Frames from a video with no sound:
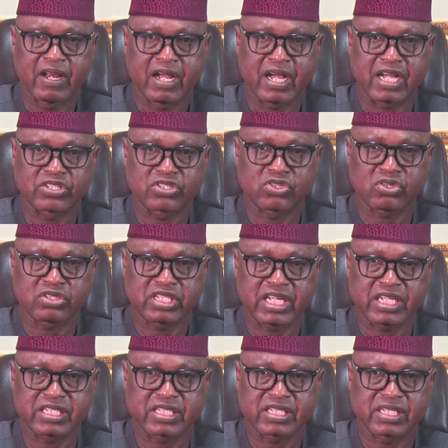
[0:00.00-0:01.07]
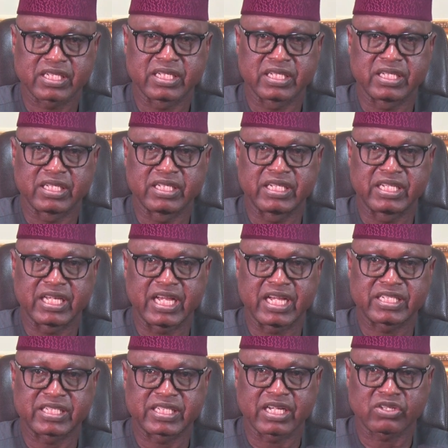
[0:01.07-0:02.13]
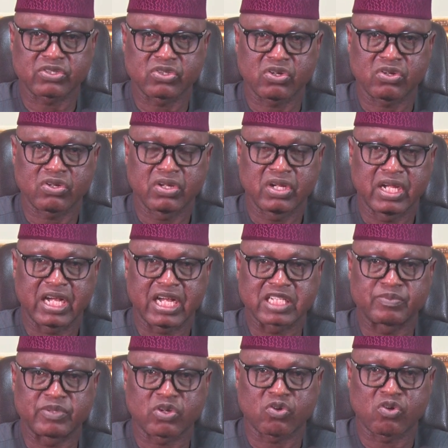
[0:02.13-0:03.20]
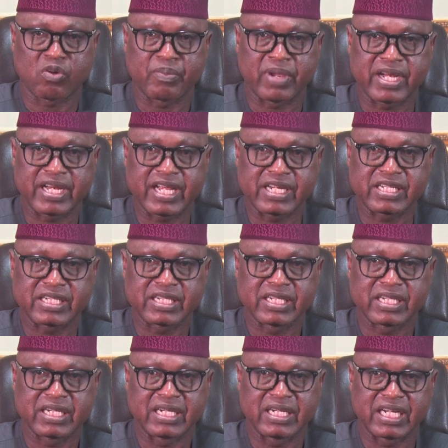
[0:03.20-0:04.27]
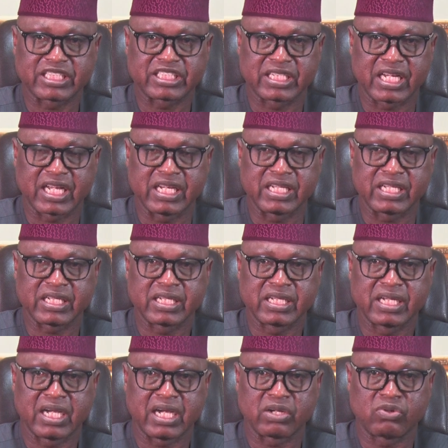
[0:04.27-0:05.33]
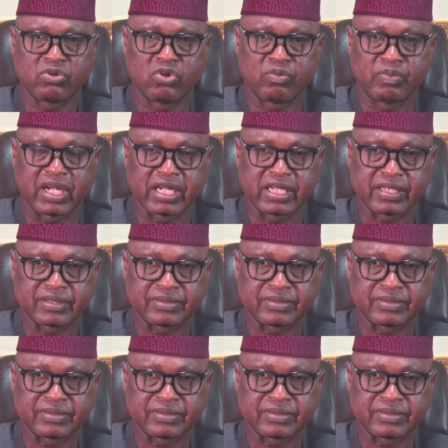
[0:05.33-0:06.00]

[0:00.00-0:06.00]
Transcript: Our success in the health sector has been commended nationally and globally.